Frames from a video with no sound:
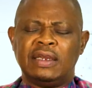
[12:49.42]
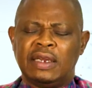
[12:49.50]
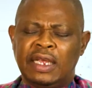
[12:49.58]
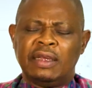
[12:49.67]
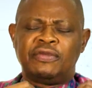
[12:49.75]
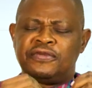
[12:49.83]

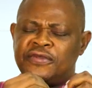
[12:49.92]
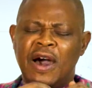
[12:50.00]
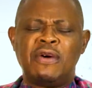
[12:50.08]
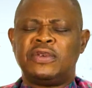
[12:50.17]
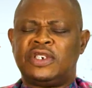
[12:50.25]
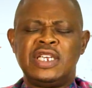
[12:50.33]
the
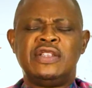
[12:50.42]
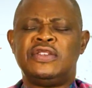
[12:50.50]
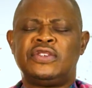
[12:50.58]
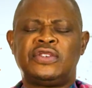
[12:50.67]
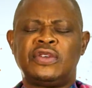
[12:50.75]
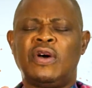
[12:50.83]

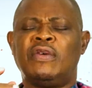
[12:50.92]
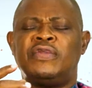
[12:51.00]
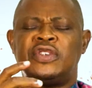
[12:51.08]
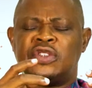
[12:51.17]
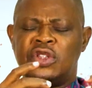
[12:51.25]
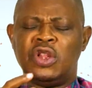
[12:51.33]
fountains of
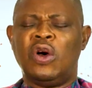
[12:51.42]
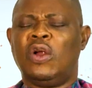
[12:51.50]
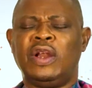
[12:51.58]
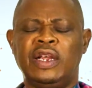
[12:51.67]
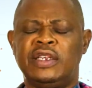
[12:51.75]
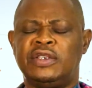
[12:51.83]
His
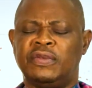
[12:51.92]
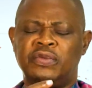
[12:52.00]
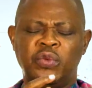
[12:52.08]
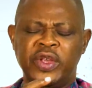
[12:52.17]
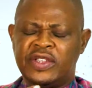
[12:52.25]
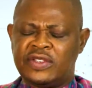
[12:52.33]
knowledge, of
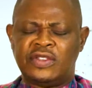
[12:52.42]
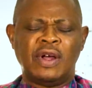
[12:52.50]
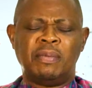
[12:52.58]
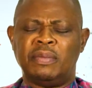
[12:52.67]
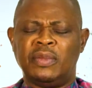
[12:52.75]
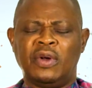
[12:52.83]

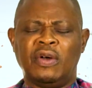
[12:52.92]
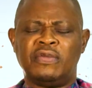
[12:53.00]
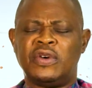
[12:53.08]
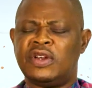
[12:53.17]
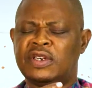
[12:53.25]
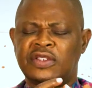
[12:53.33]
wisdom,
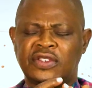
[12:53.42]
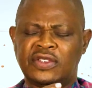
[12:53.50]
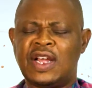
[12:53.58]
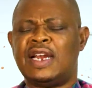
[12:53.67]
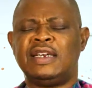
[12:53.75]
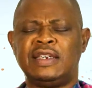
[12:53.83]
of
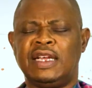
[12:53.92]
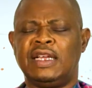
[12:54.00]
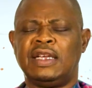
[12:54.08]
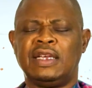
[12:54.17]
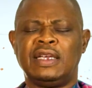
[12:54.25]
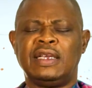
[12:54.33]

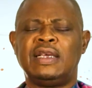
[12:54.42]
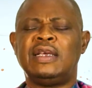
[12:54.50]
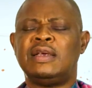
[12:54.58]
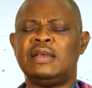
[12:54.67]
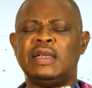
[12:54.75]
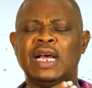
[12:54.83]
understanding,
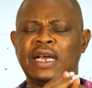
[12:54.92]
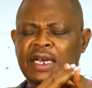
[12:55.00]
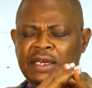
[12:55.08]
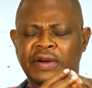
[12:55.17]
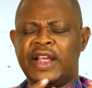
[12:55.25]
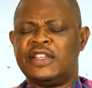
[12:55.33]

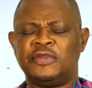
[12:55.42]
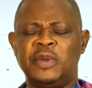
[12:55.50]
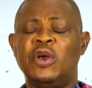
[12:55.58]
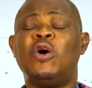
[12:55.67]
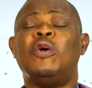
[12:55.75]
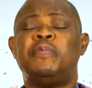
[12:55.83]
grace
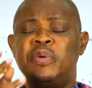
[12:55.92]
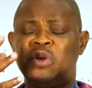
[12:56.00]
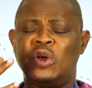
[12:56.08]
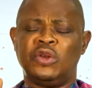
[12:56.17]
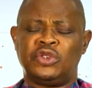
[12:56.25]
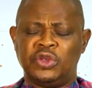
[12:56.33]
be
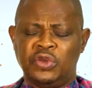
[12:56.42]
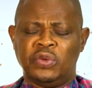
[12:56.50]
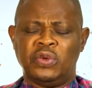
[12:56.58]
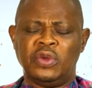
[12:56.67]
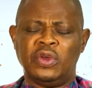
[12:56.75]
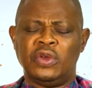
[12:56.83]
opened unto
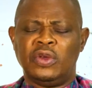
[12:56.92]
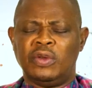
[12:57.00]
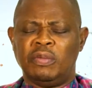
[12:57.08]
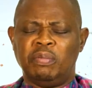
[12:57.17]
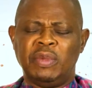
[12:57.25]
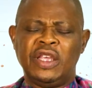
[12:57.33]
you.
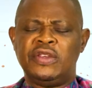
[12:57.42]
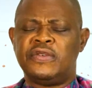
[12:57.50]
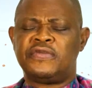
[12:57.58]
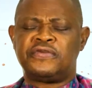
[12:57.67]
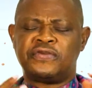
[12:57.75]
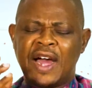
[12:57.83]
May you
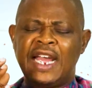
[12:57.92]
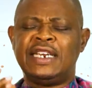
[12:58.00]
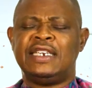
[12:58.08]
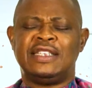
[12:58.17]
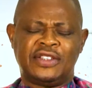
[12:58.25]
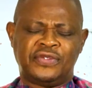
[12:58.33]

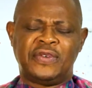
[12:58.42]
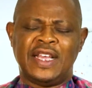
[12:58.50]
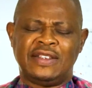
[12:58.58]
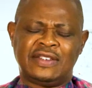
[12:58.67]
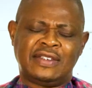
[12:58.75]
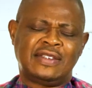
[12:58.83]
find His
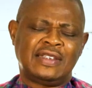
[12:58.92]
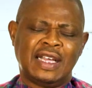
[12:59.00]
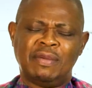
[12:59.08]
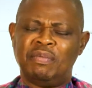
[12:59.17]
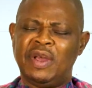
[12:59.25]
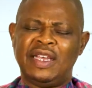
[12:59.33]
face,
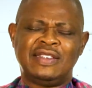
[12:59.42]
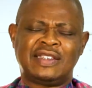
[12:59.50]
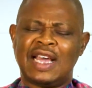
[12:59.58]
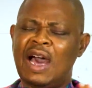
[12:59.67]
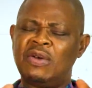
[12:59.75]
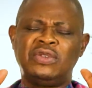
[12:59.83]
and may His
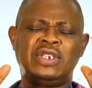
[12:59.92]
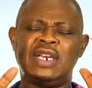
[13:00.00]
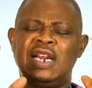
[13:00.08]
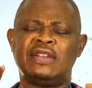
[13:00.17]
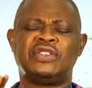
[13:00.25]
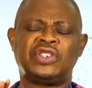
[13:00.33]

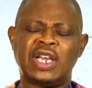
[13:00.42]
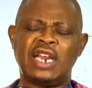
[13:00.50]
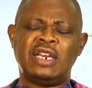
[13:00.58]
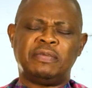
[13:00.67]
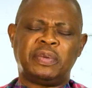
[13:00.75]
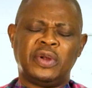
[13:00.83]
countenance
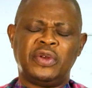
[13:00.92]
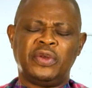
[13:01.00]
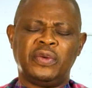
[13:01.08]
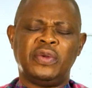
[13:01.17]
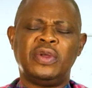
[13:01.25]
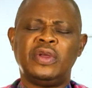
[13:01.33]
shine upon
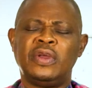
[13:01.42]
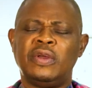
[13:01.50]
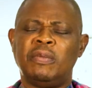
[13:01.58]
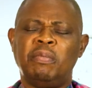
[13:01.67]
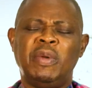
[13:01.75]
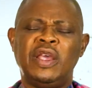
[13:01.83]
you.
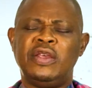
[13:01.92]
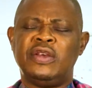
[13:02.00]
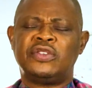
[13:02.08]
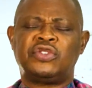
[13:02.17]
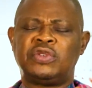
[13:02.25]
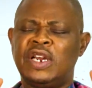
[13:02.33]
May
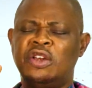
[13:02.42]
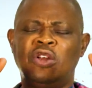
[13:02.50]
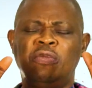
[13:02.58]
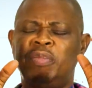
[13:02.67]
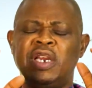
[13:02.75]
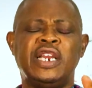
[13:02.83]
your strength
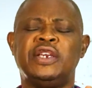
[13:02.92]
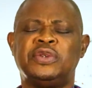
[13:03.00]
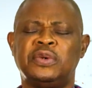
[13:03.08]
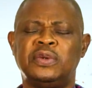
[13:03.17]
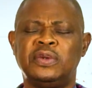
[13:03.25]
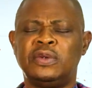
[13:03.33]
not be
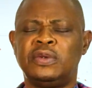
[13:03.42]
little.